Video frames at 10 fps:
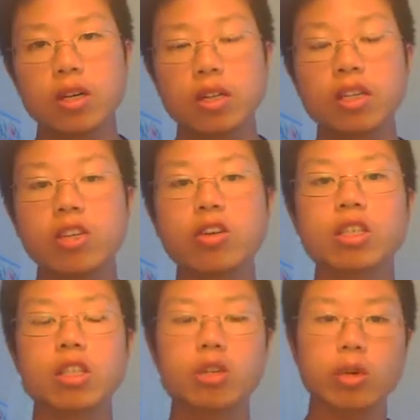linear
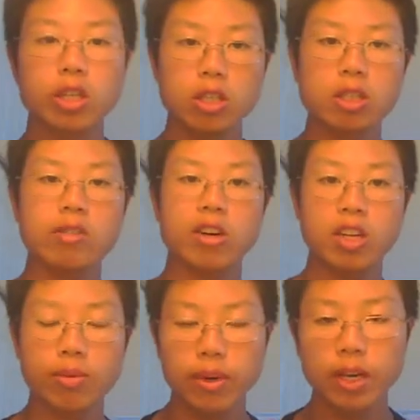acceleration
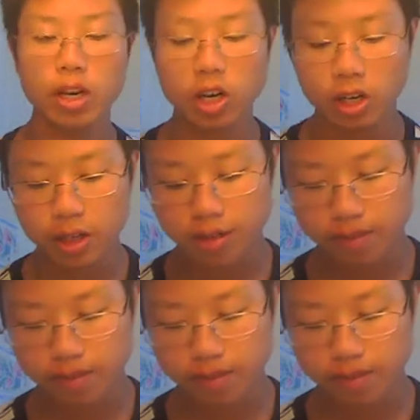divided by r.